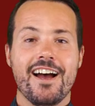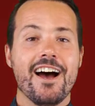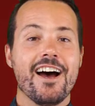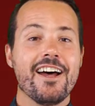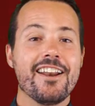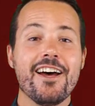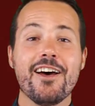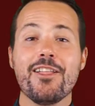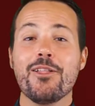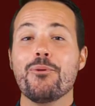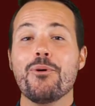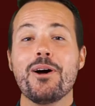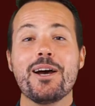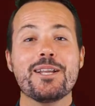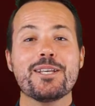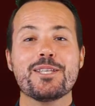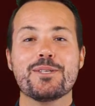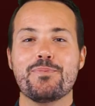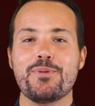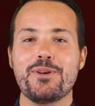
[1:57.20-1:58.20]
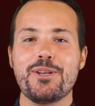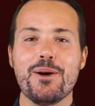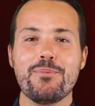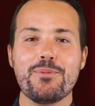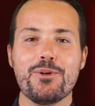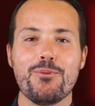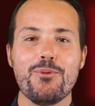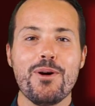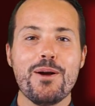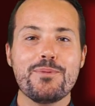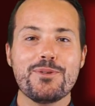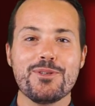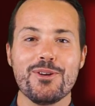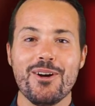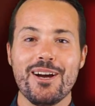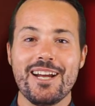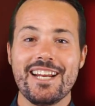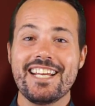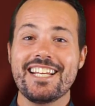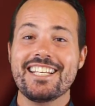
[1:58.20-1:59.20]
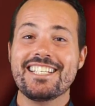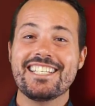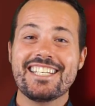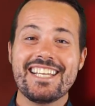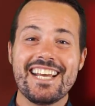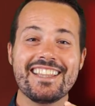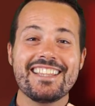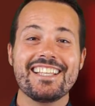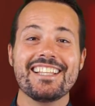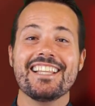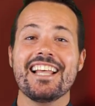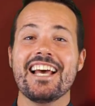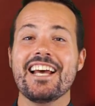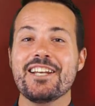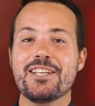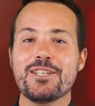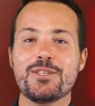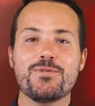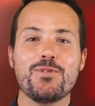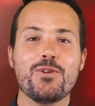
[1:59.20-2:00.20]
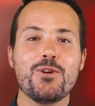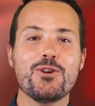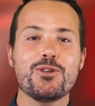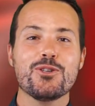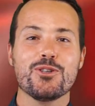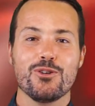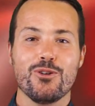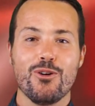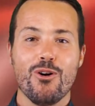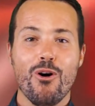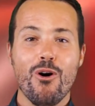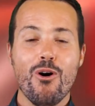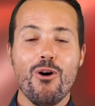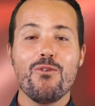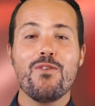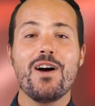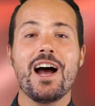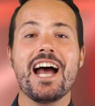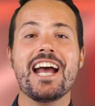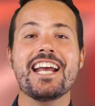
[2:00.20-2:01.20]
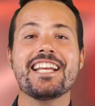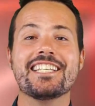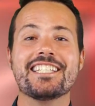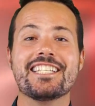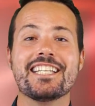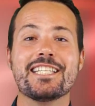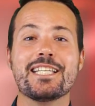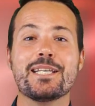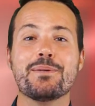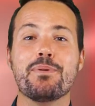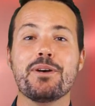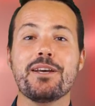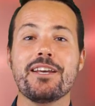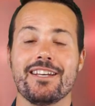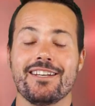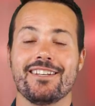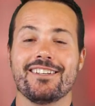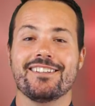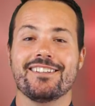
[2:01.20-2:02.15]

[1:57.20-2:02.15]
Another way to speed up your website is to get the latest version of HTTP.